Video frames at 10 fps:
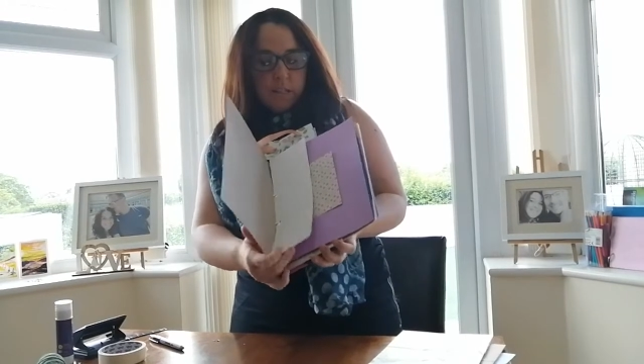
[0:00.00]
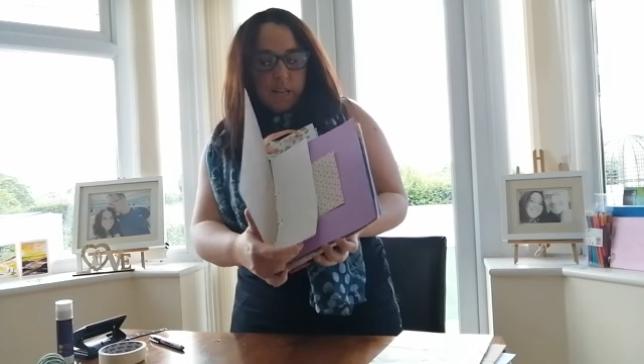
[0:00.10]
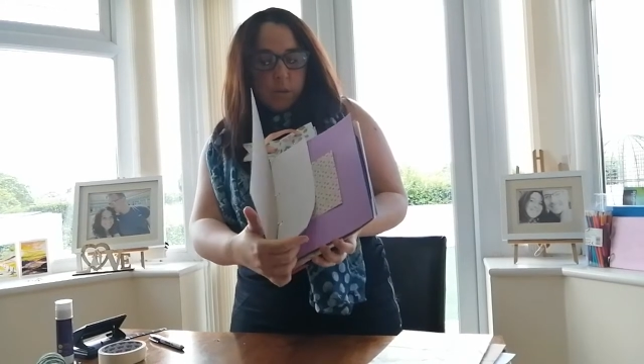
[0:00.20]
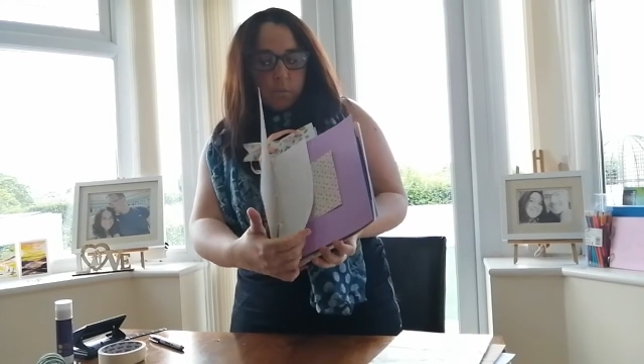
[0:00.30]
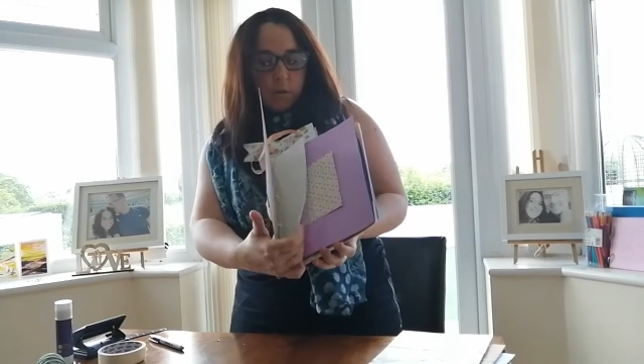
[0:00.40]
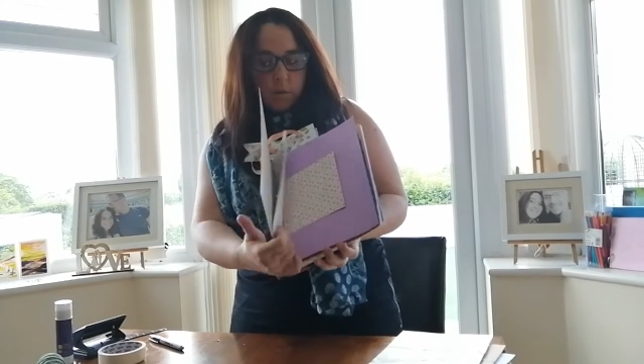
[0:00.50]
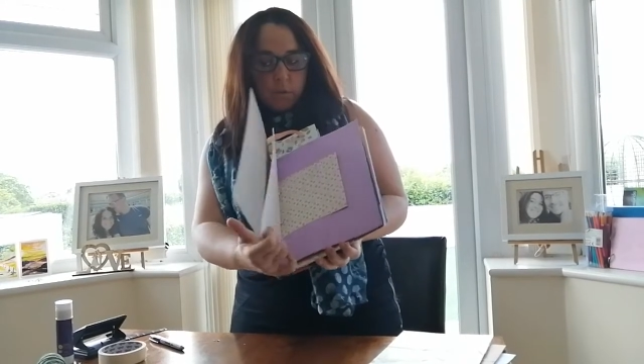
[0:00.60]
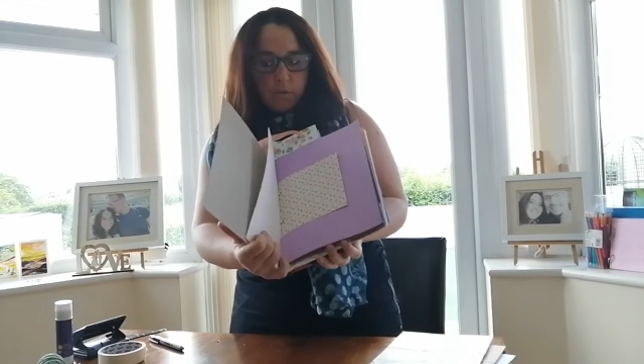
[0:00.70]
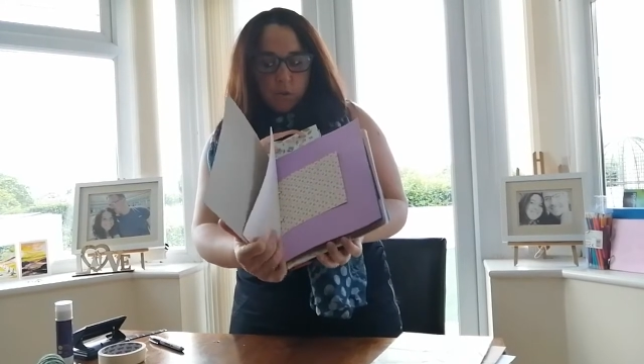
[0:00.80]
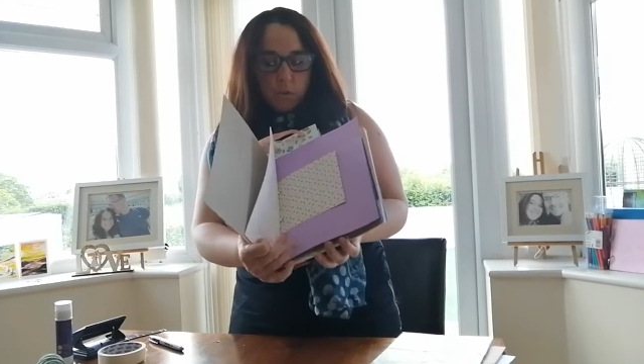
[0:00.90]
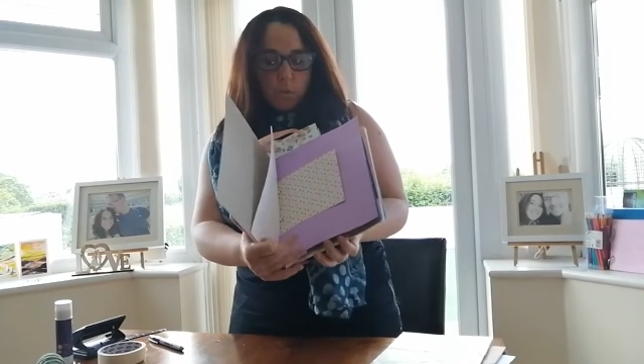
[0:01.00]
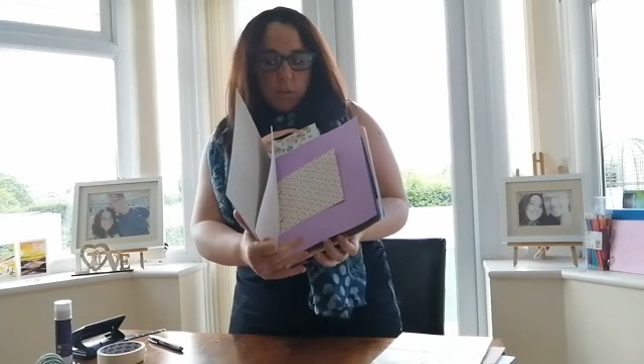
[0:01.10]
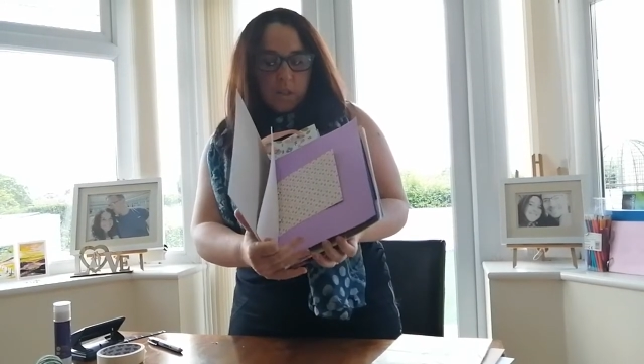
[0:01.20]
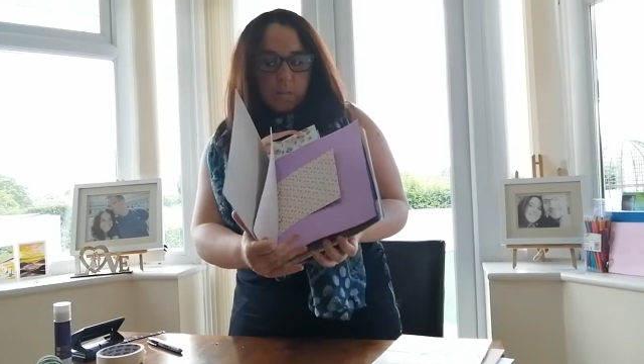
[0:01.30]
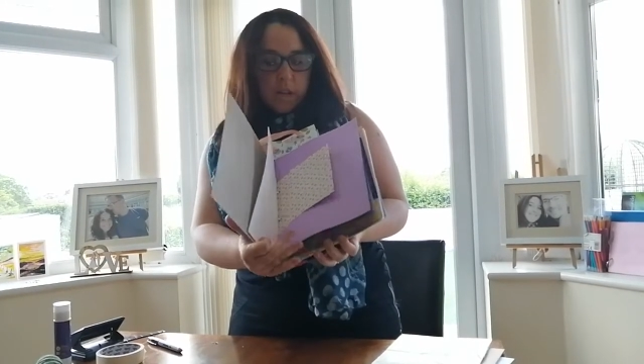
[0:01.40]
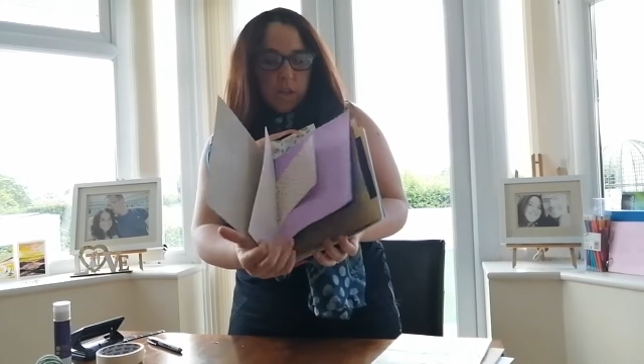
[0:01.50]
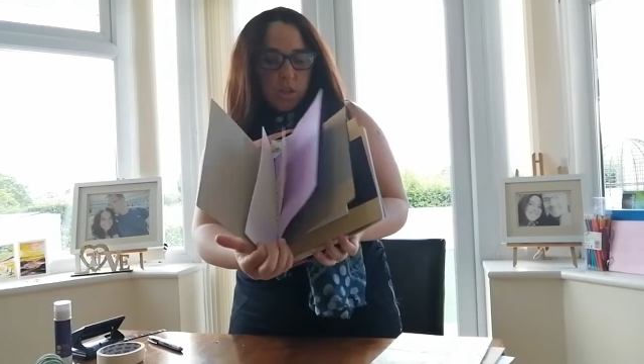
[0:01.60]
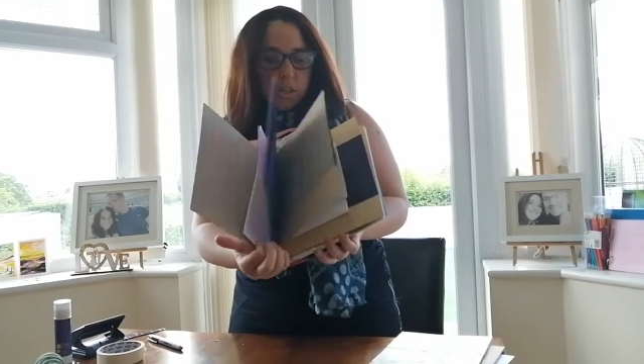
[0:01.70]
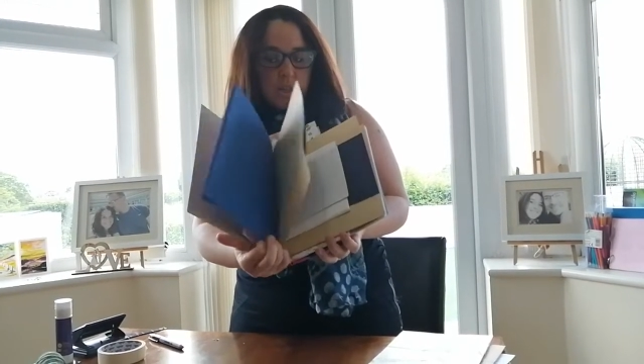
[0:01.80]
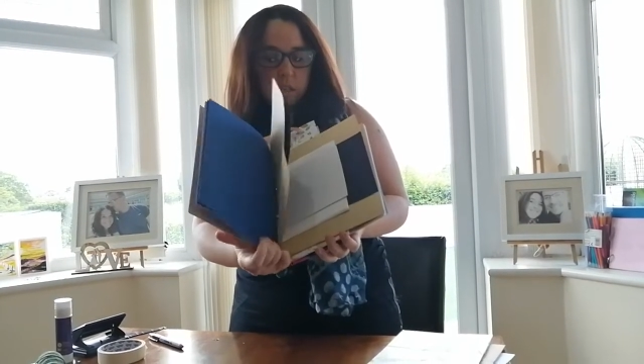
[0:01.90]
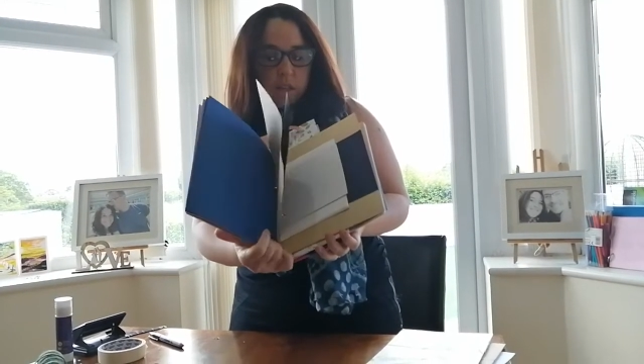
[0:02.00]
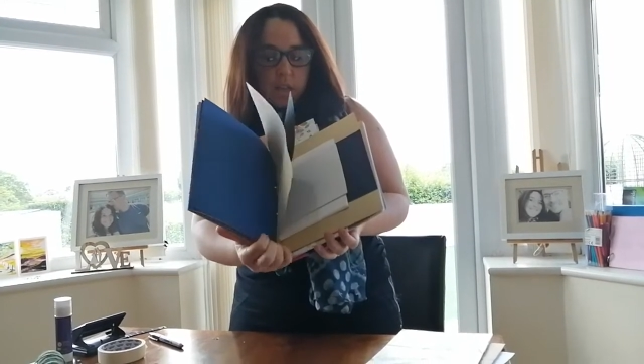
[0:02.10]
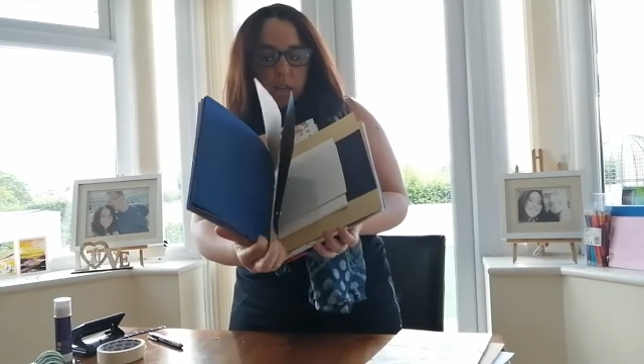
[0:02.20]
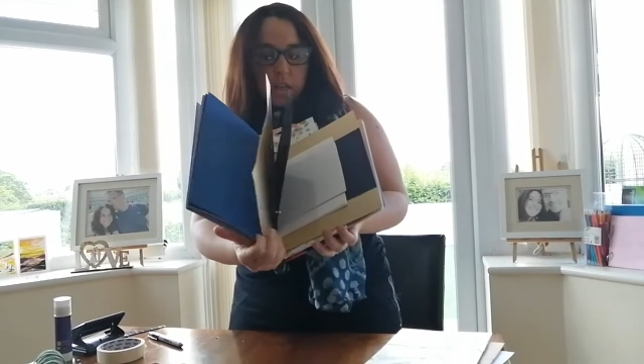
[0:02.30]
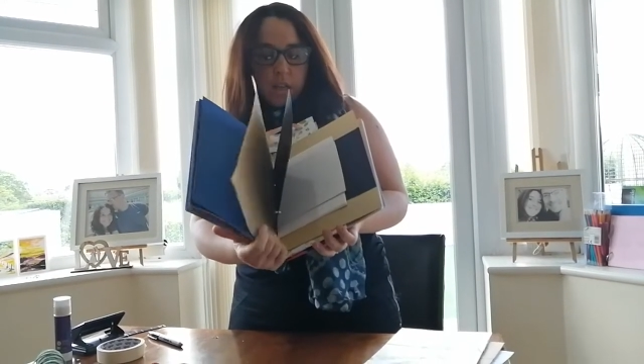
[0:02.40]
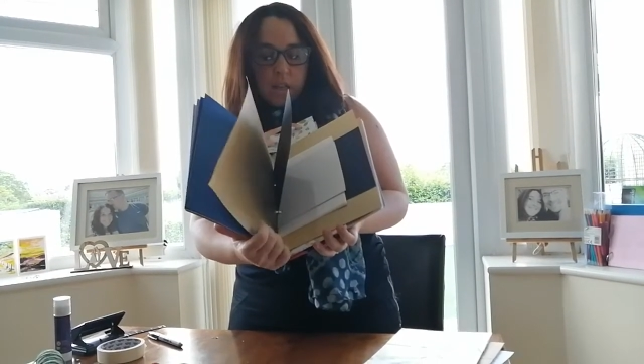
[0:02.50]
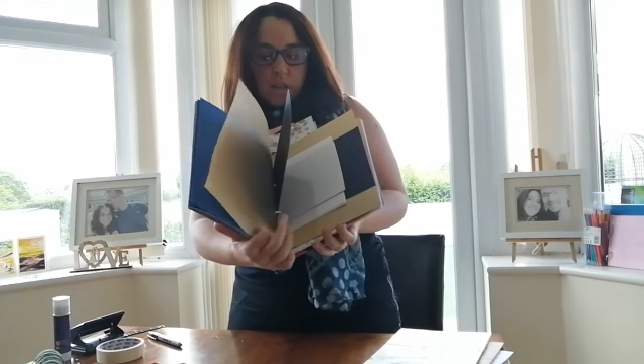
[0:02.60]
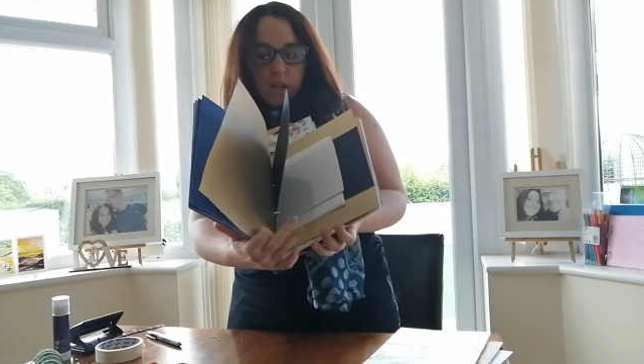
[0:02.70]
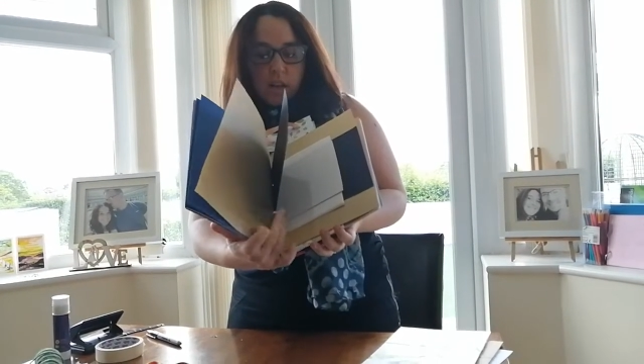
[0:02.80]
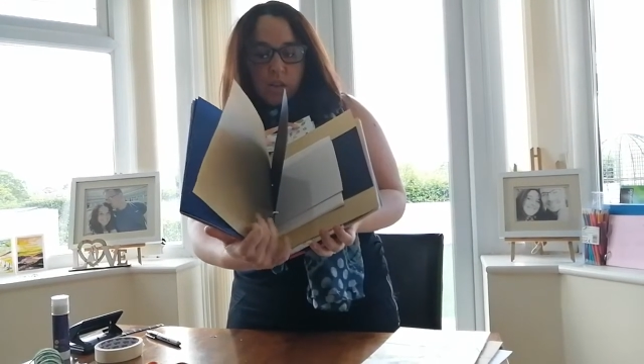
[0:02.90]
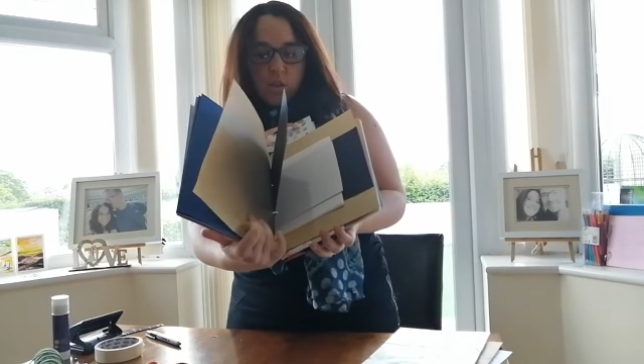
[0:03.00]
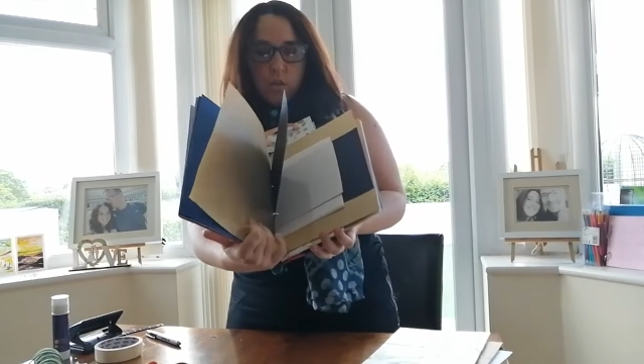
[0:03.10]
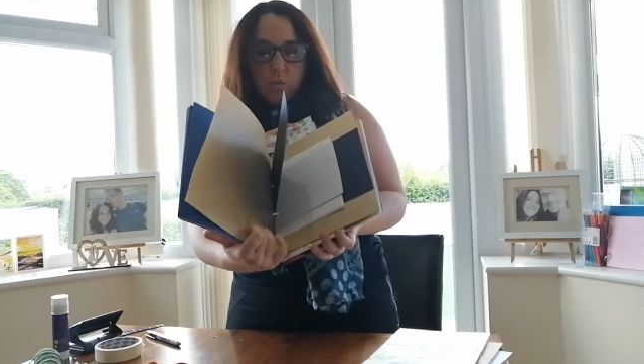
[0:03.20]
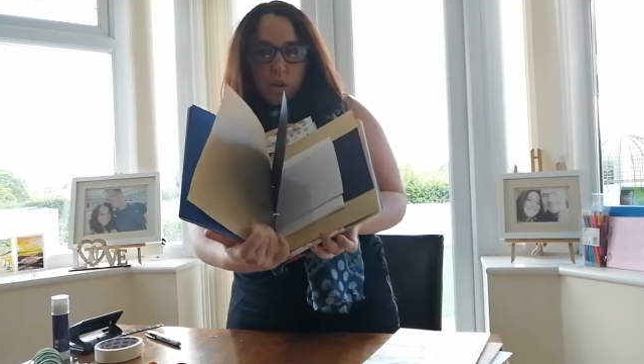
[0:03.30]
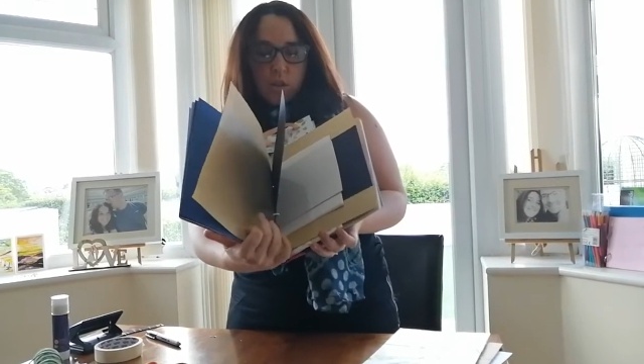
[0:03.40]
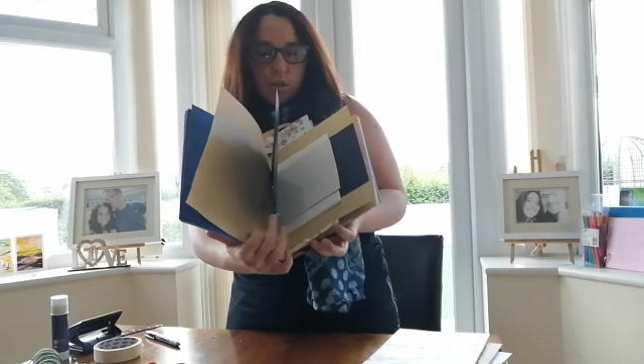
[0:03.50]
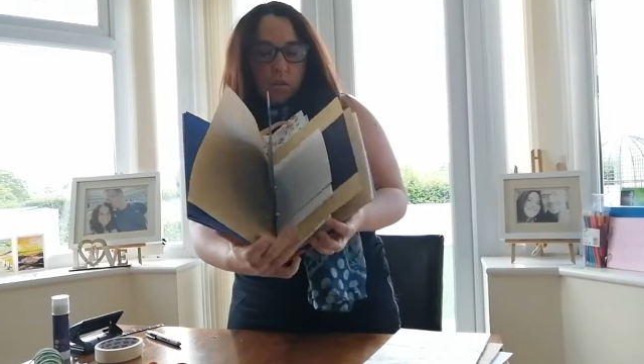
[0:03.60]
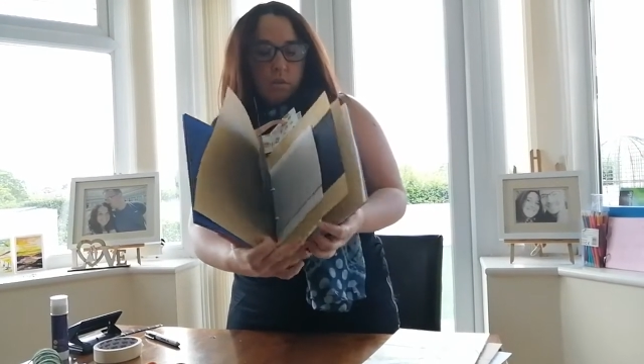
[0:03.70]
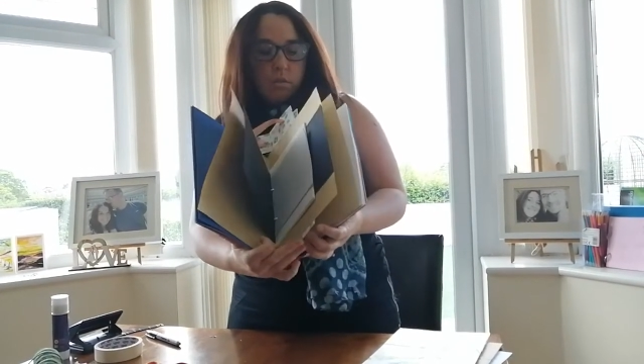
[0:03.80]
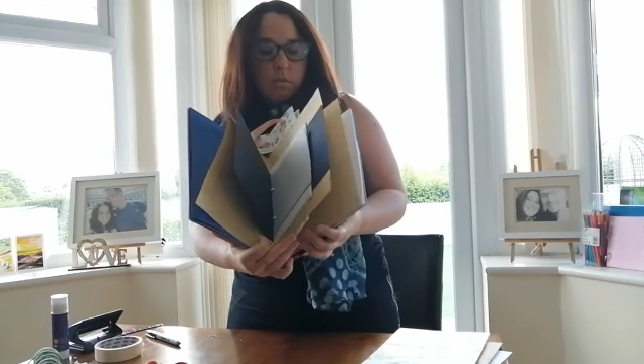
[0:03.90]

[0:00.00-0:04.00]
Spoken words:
sketchbook where I've got all these pages that I can do work on.